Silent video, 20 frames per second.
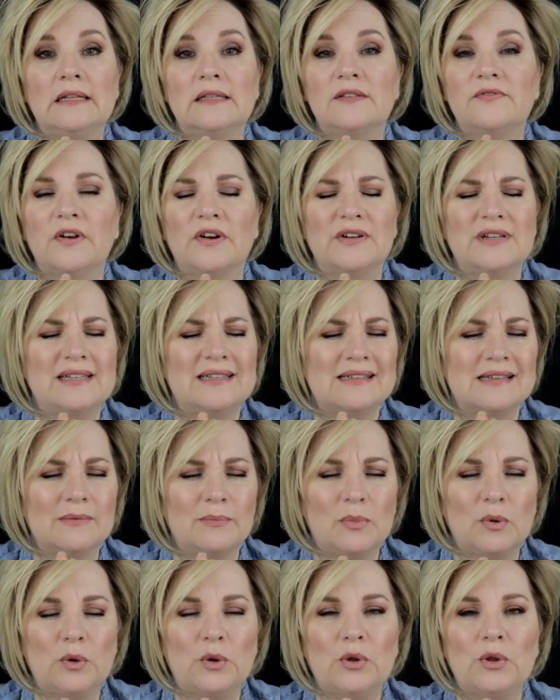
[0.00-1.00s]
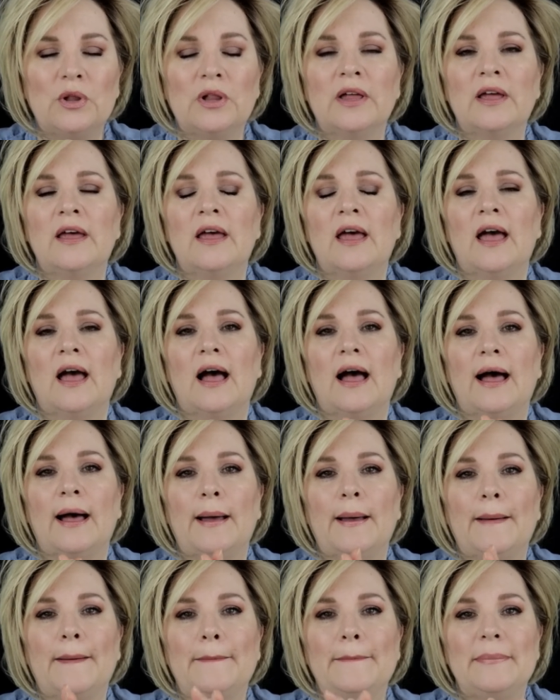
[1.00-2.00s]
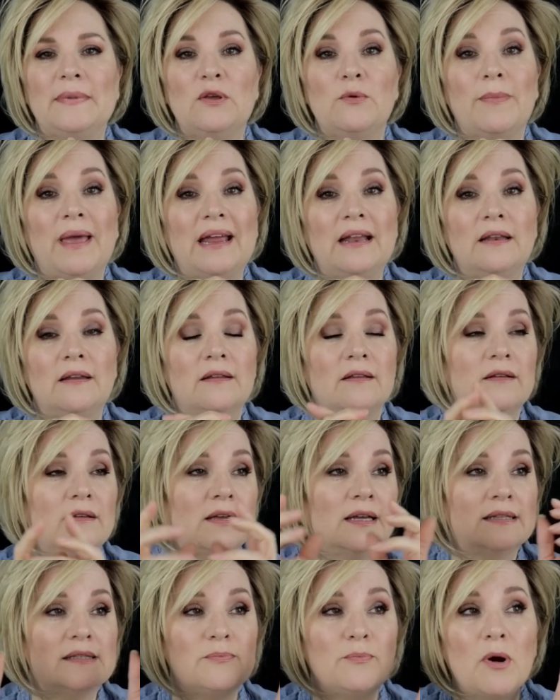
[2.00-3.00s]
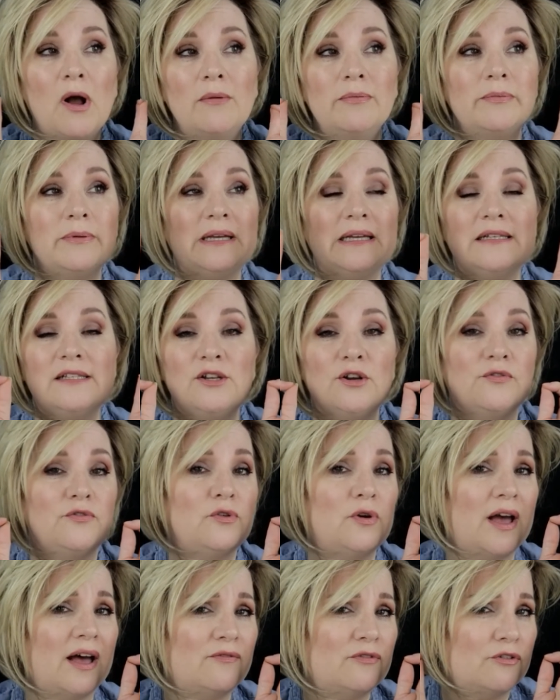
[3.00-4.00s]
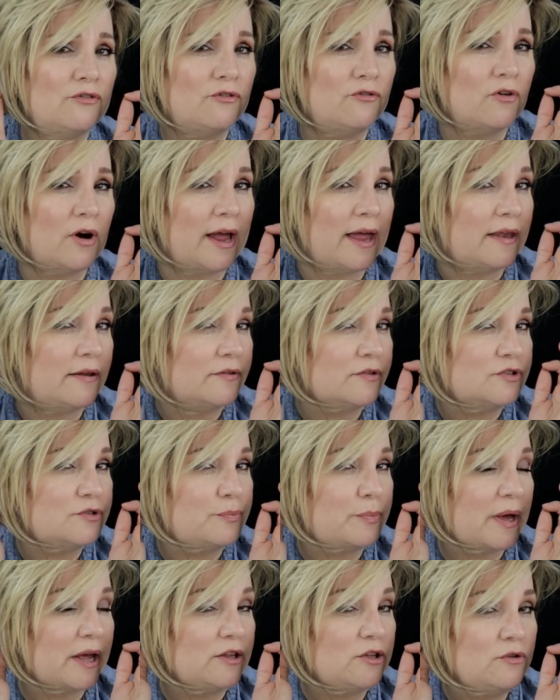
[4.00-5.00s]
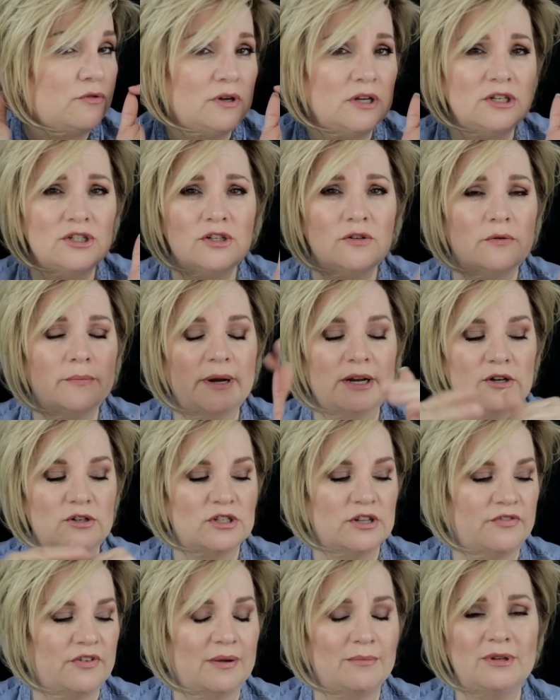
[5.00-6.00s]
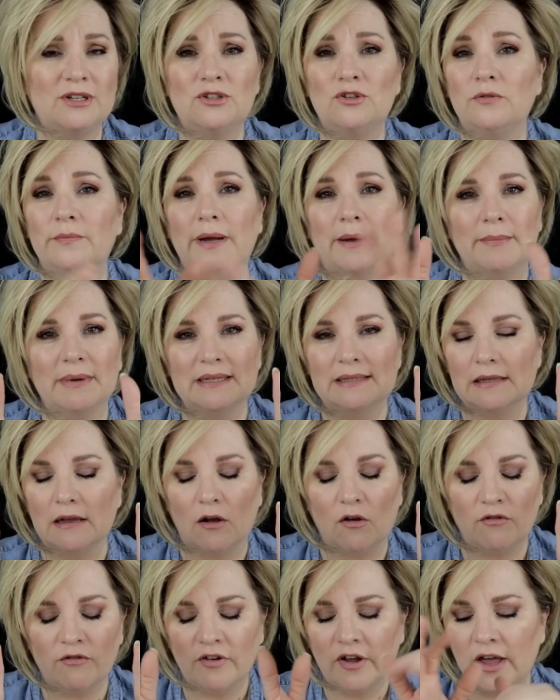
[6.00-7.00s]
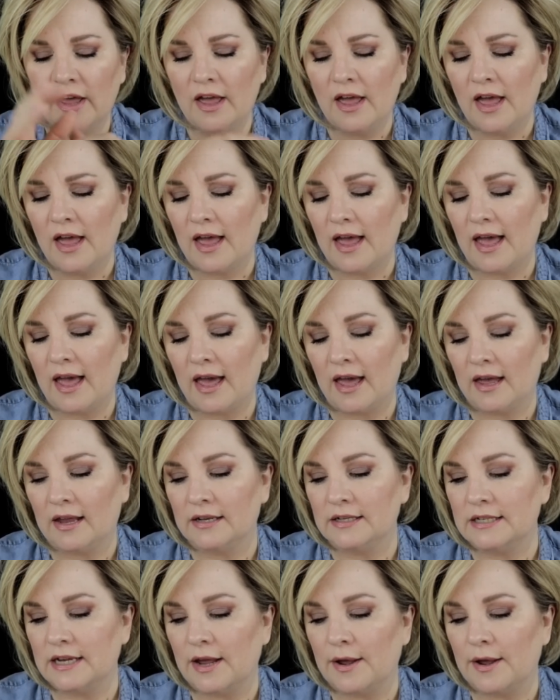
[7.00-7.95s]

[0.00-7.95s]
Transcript: It's very simple. Um, you may it's probably easier if you have a friend, but you can do it by yourself. I'm going to do it by myself, and.